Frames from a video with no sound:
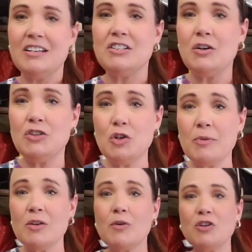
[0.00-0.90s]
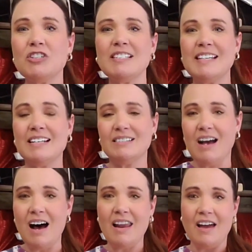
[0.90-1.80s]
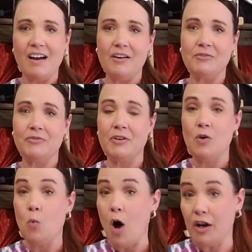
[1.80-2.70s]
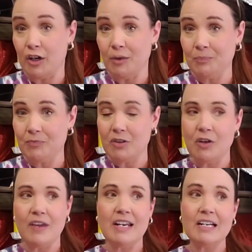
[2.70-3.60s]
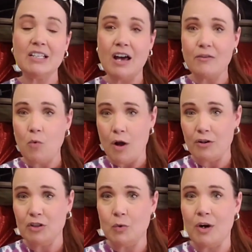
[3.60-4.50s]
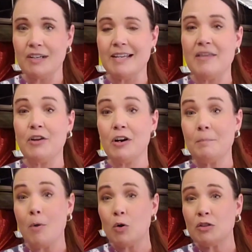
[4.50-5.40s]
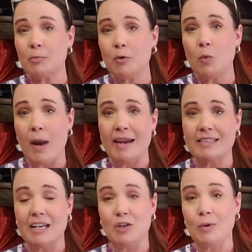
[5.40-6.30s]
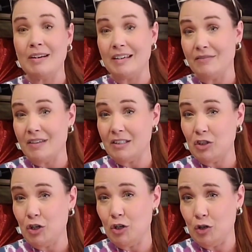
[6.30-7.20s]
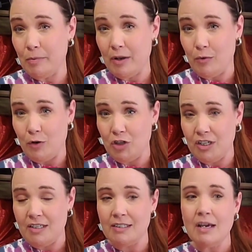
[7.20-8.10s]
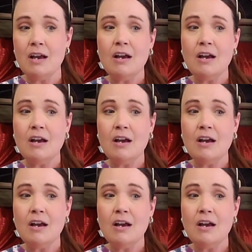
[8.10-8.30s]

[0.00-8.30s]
So dubia roaches need a lot of water. So they need a lot of water source. And there are multiple ways that you can give this to your dubia roaches.